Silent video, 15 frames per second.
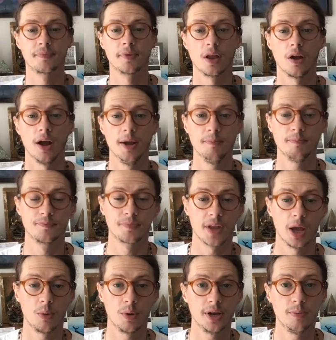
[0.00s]
All right.
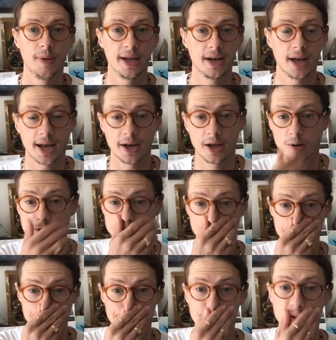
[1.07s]
Now, what you may not know is
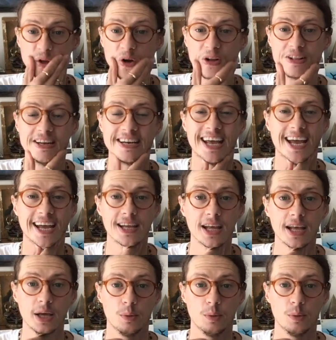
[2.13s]
that during the day,